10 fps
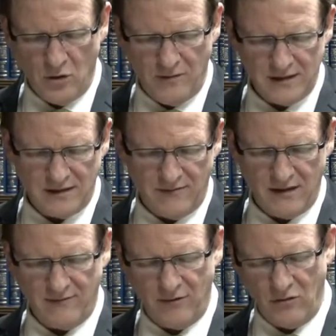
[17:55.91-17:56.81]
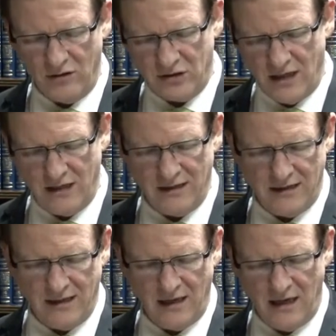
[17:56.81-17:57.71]
Mar Savan Kivan Lo Ishkach, the
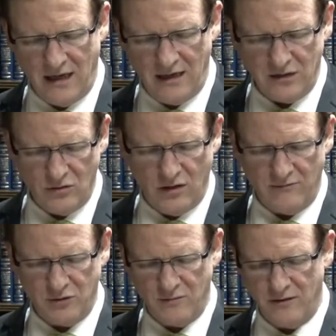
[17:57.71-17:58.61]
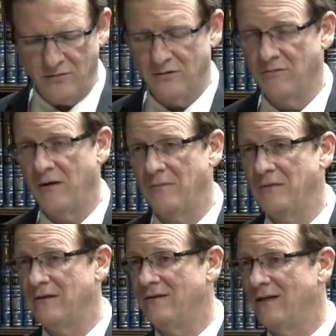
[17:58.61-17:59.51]
Ter Alach, Al Isur me
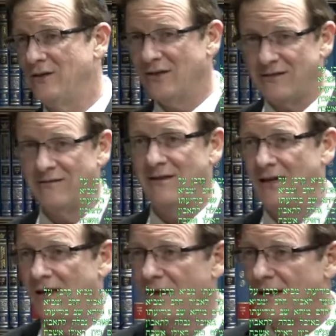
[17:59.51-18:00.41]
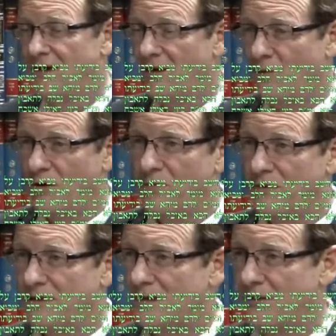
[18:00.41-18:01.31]
today, just today, went
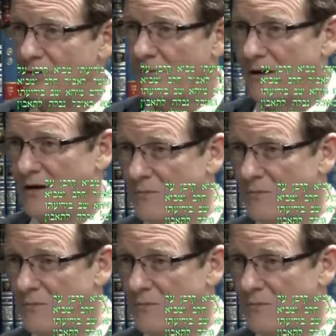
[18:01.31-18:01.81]
my son to Bagel